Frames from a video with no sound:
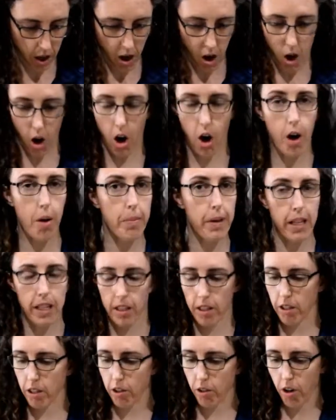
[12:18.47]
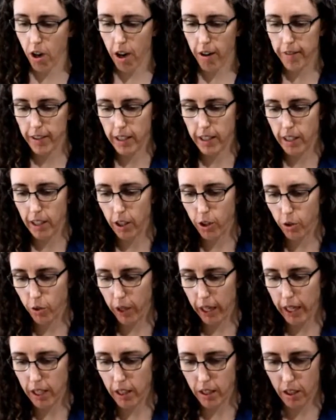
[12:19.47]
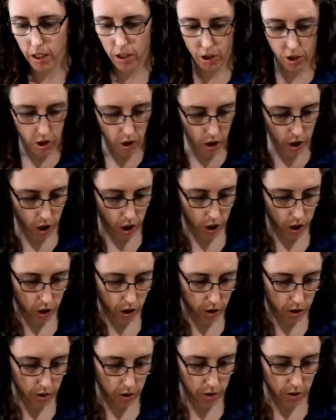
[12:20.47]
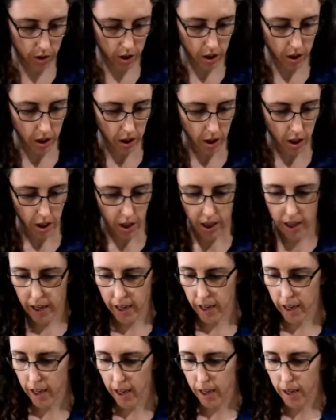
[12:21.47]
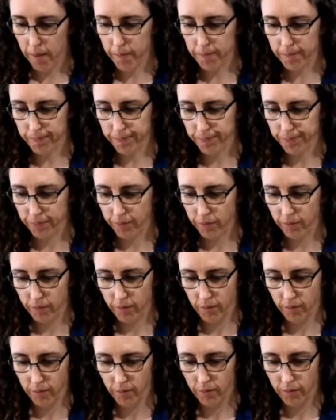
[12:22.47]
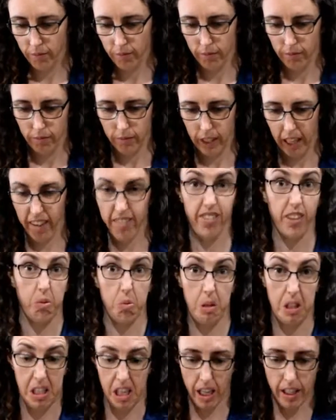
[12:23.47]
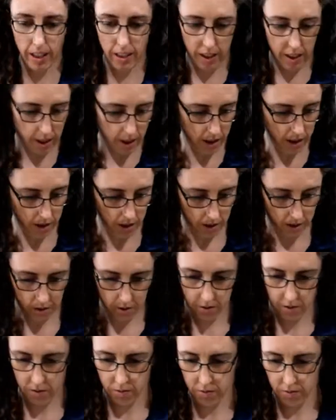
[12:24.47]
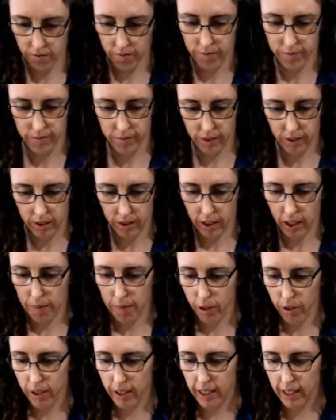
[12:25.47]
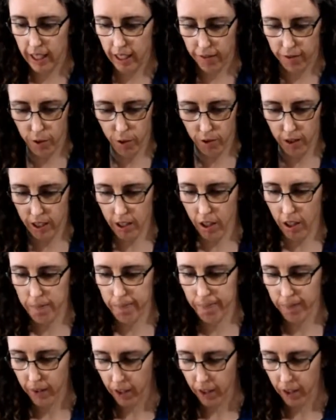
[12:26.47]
Almonds are obviously great too. Have fun with nuts. Come on, let's get a few of these on.